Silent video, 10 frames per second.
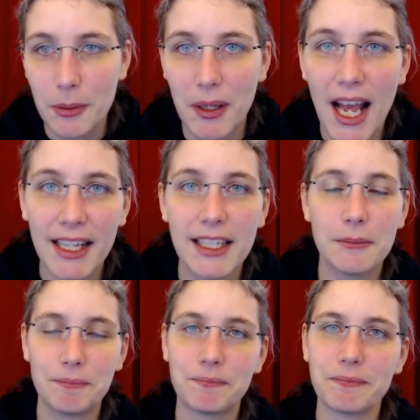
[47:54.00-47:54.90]
plugin,
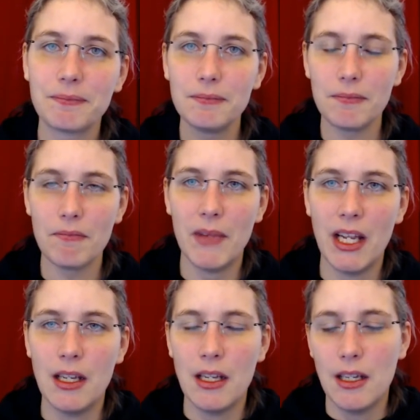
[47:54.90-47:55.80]

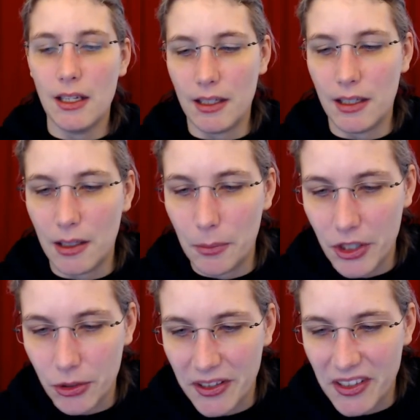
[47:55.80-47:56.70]
uh,
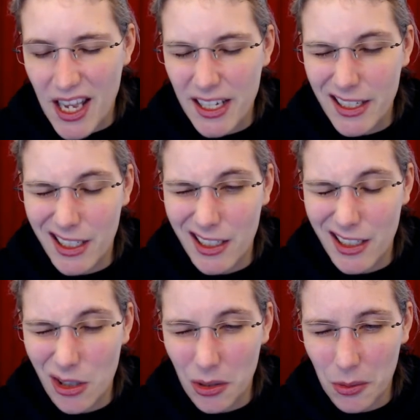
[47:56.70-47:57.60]
which reside in
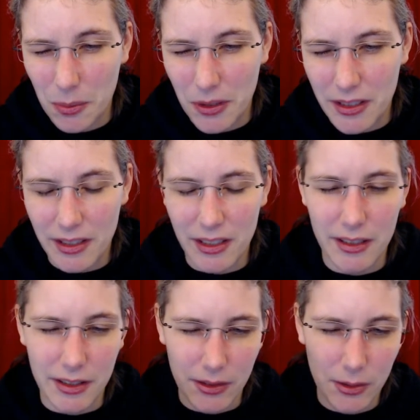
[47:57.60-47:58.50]
Octoprint
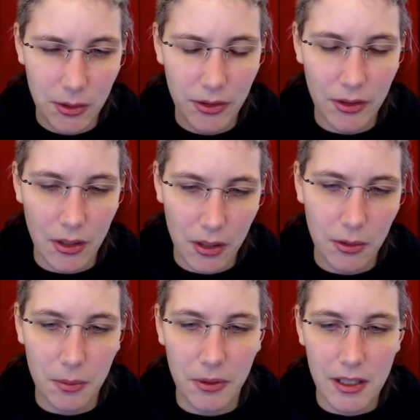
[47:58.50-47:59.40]
in source
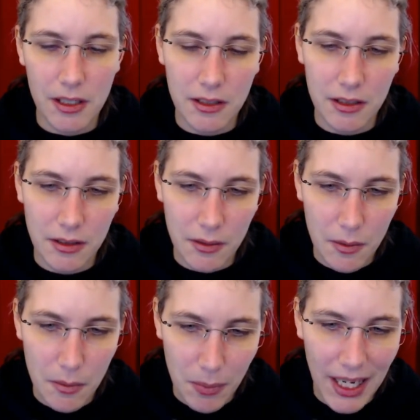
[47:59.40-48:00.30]
Octoprint
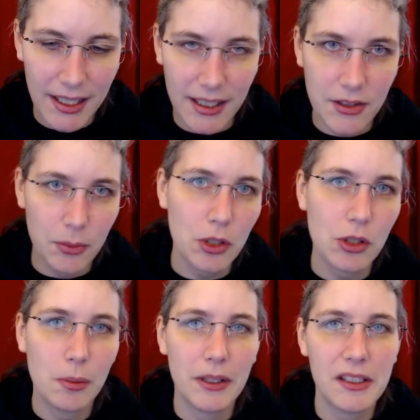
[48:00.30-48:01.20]
plugins
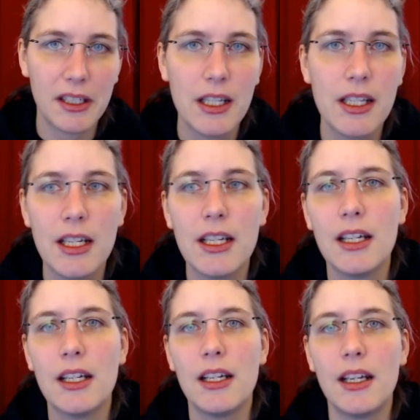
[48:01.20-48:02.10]
virtual printer.
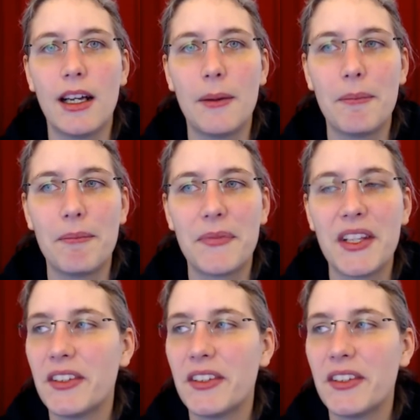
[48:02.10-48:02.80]
Um, this is